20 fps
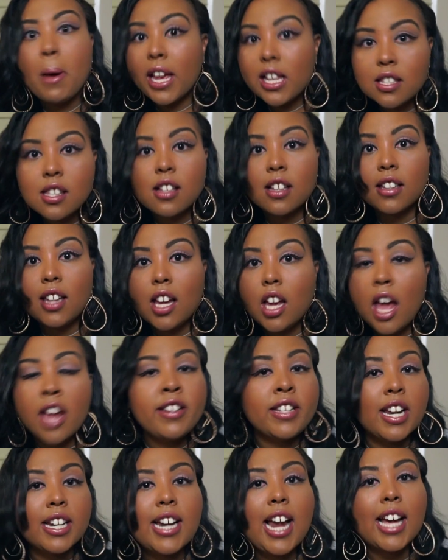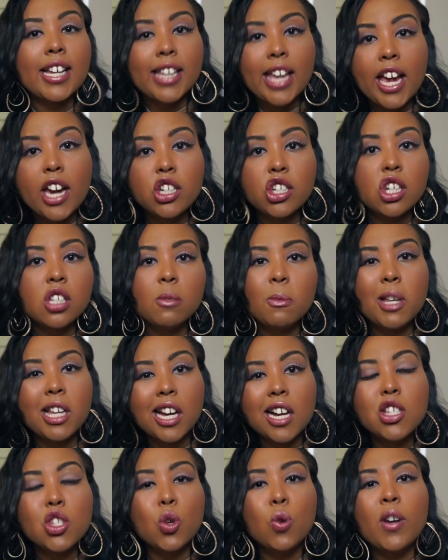basically, and did not care just
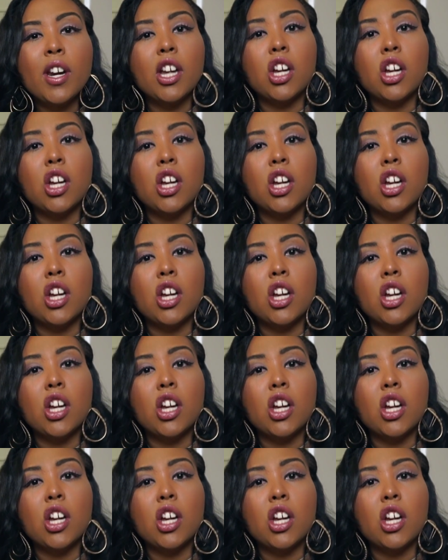because you